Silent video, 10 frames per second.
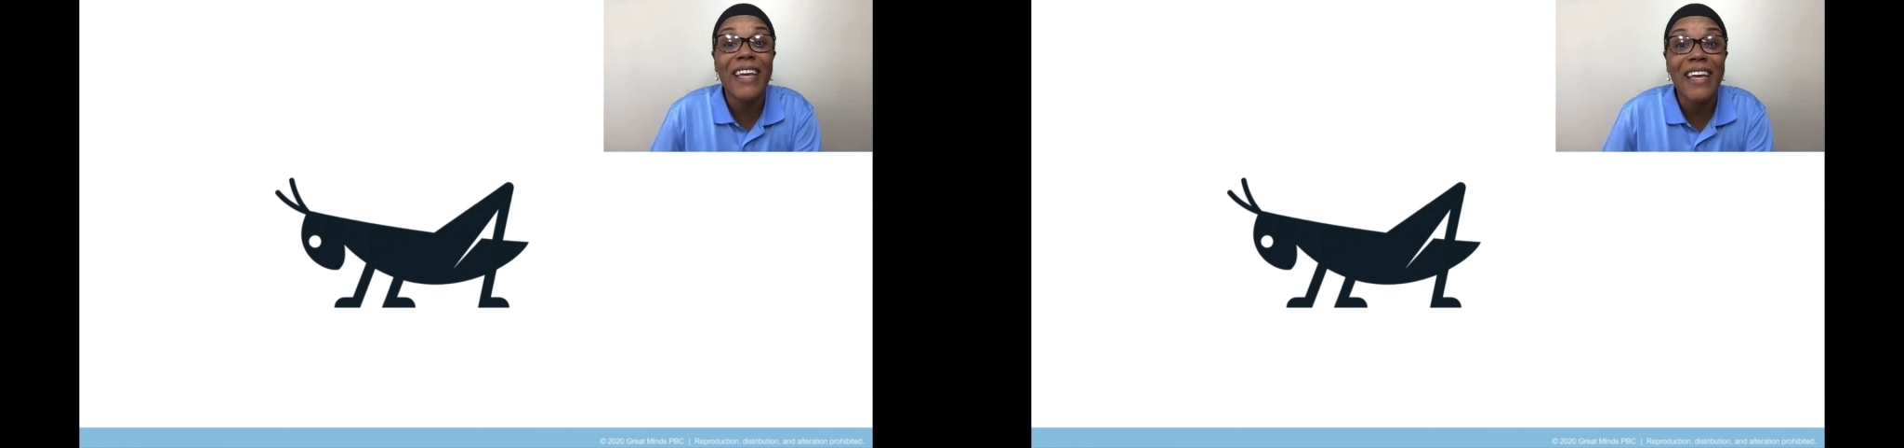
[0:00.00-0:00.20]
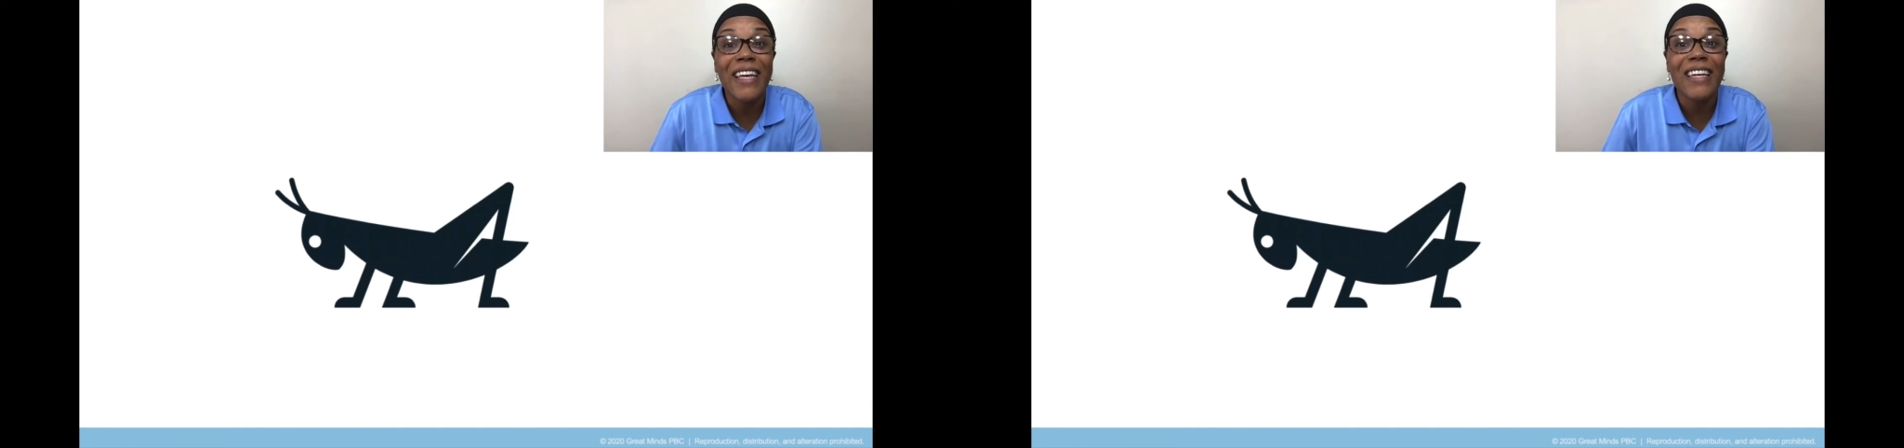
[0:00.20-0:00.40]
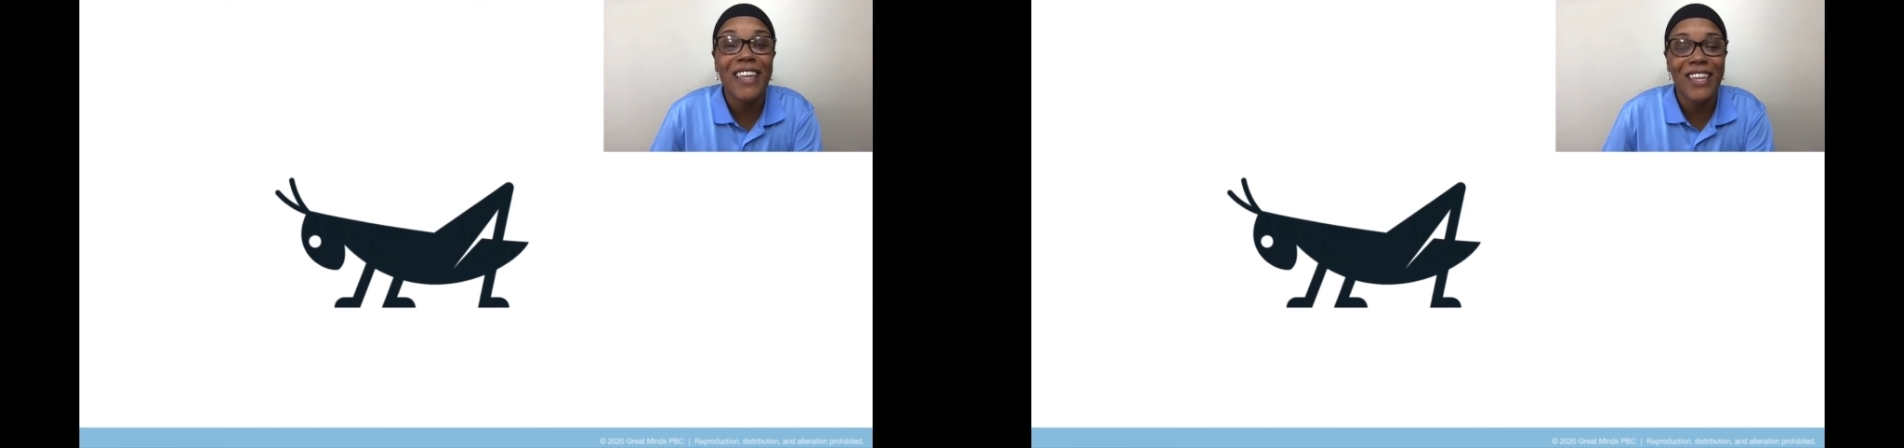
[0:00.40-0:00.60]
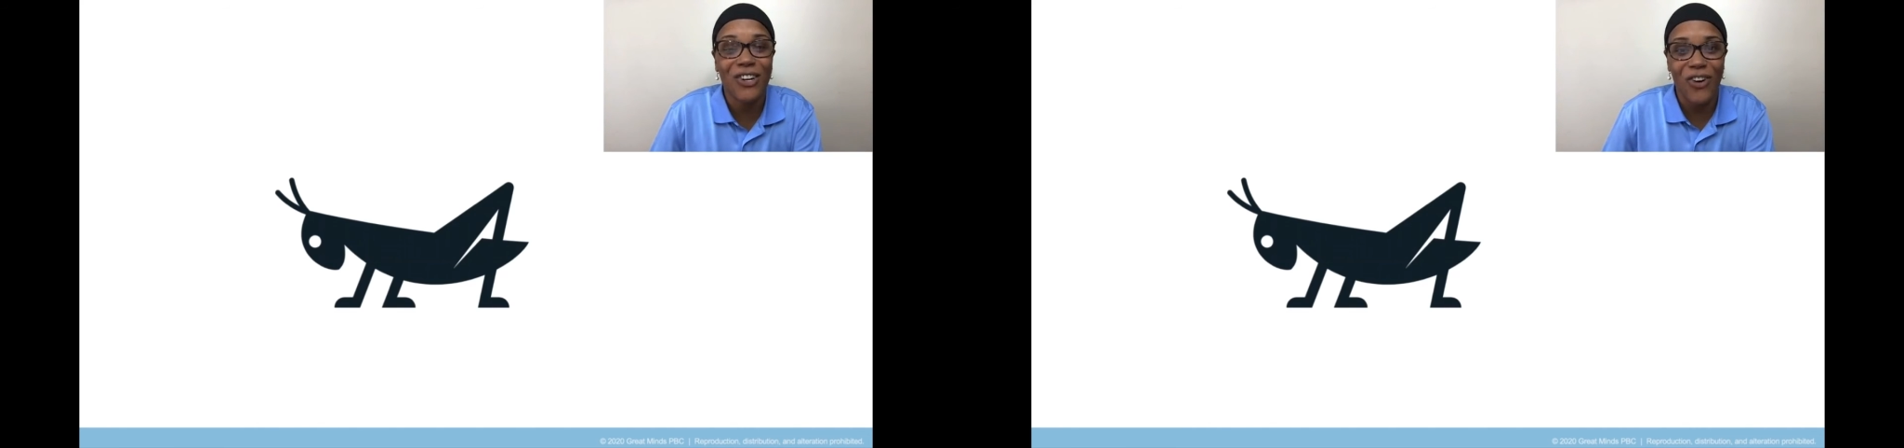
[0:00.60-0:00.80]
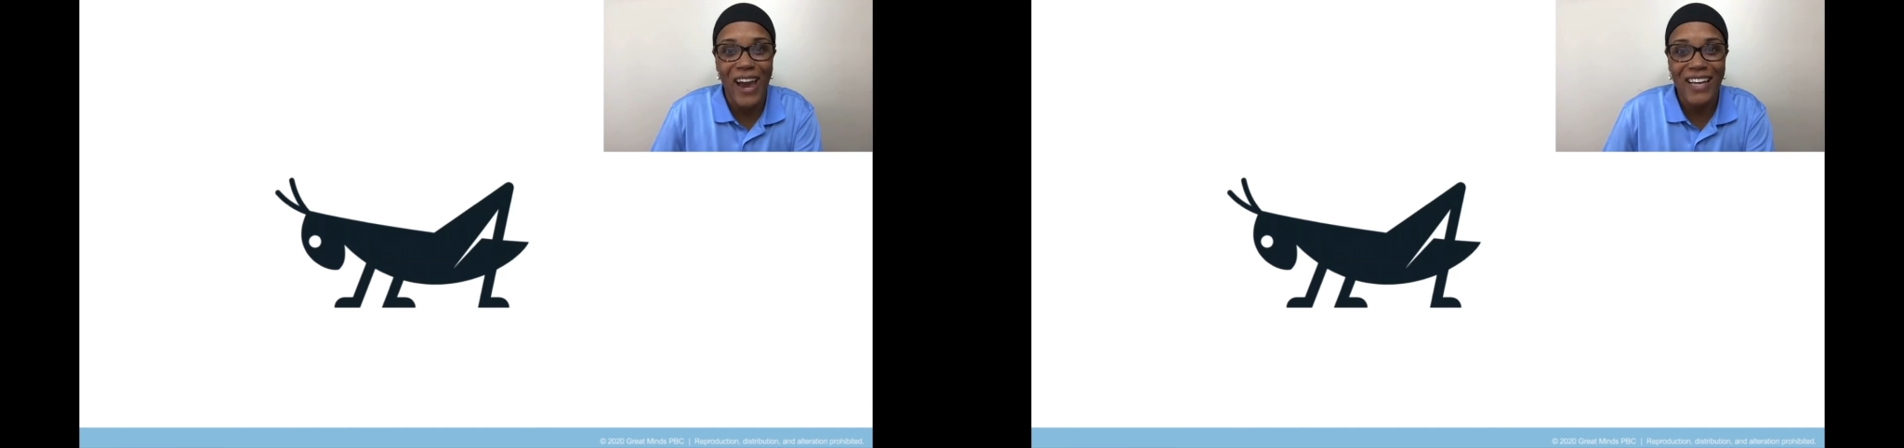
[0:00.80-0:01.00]
in the
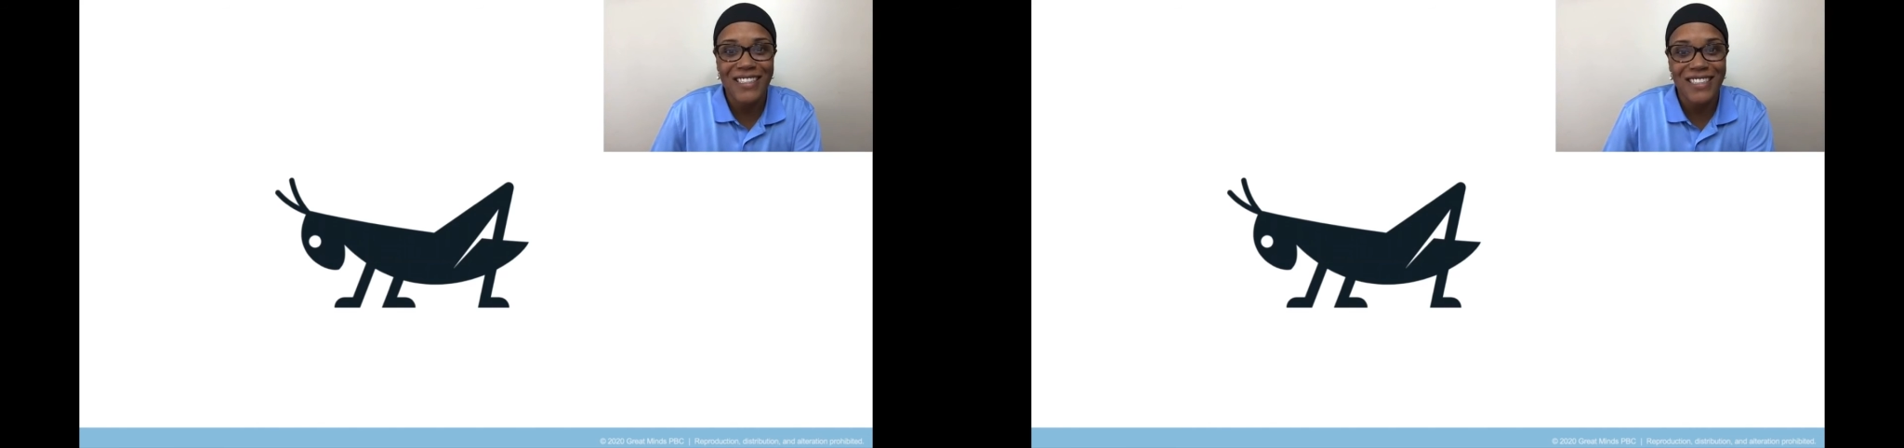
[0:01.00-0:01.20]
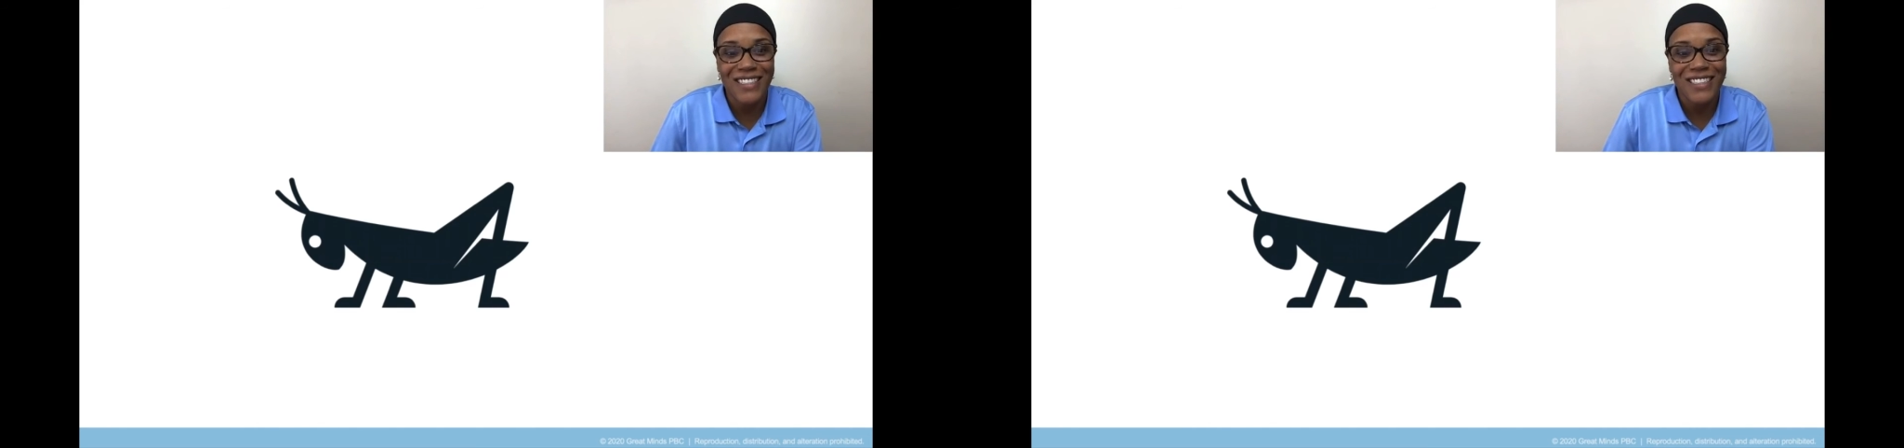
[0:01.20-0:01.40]
grass.